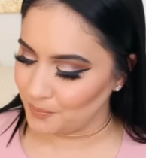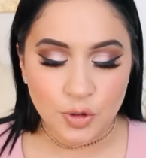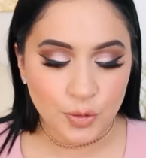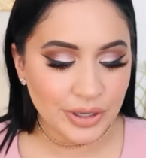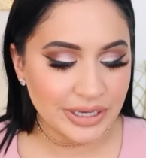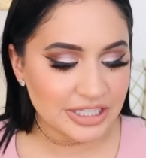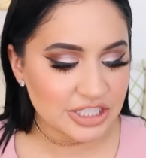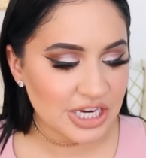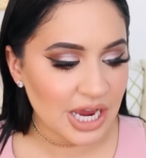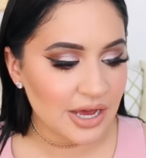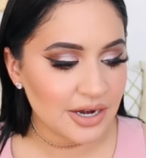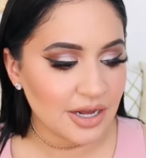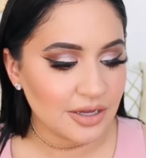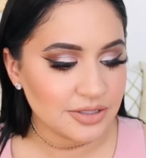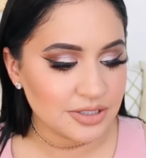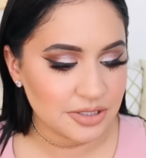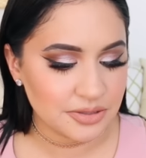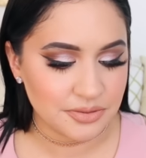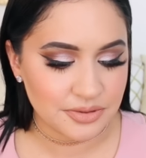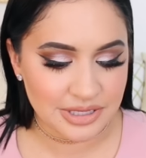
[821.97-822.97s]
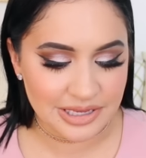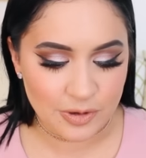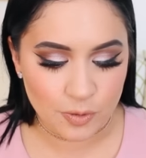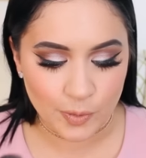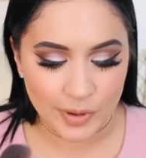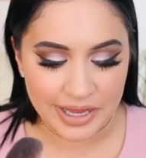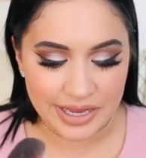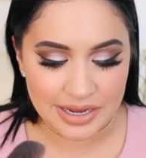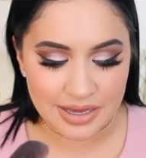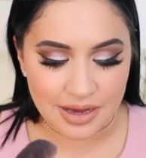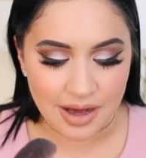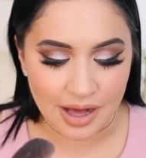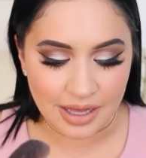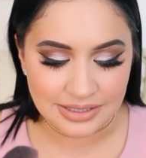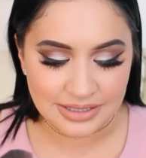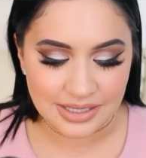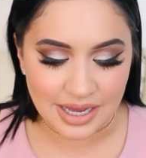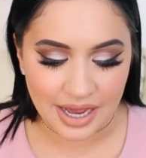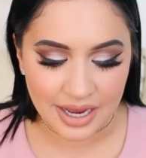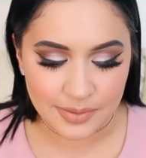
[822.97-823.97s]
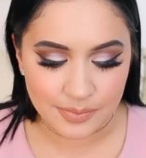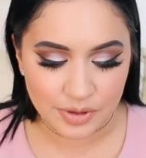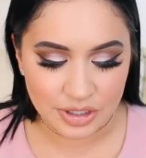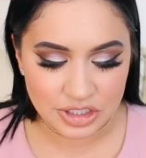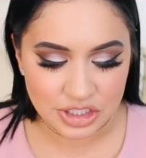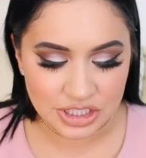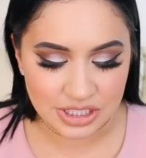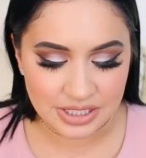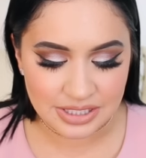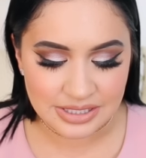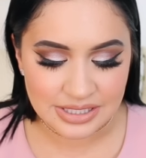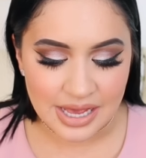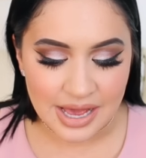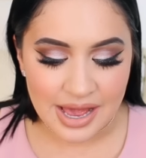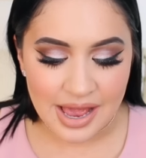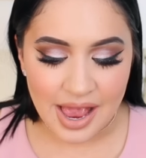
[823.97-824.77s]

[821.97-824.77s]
Quick shout out to the Wayne Goss eye brushes.